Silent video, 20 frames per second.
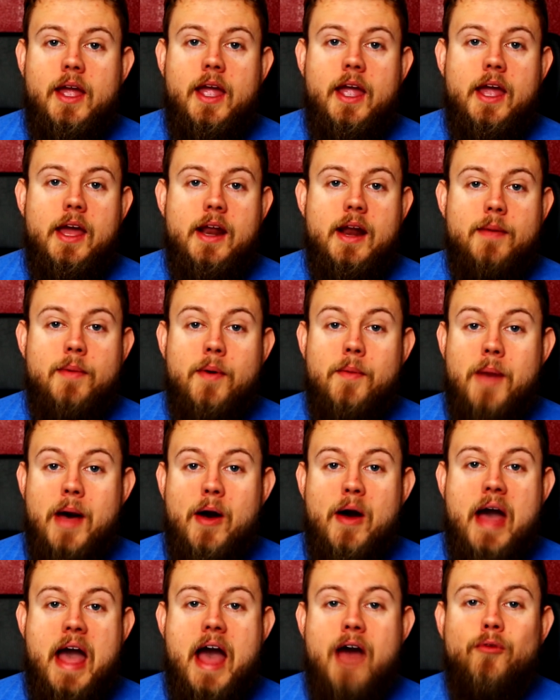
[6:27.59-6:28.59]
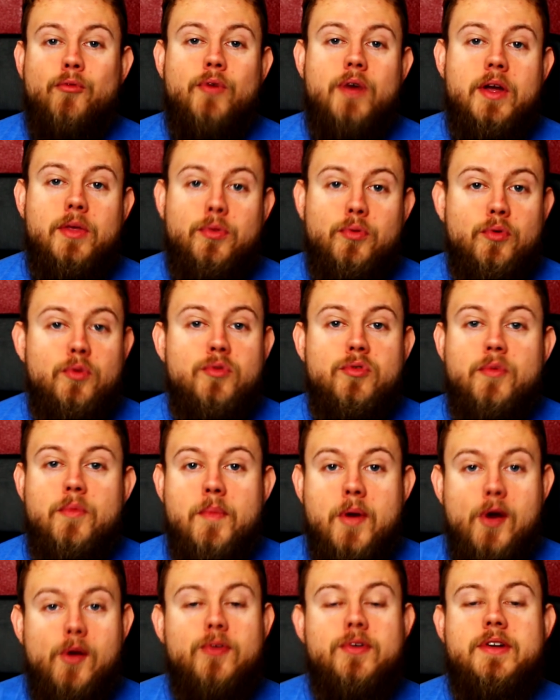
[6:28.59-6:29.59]
and I'm about halfway through the
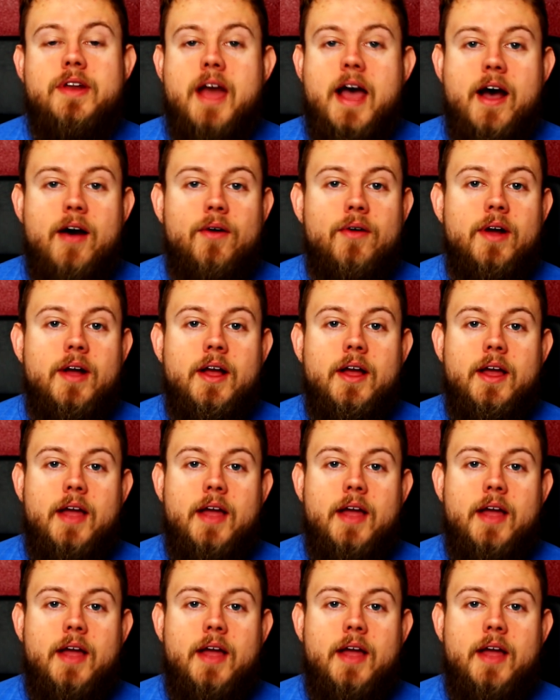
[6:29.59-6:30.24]
mode now.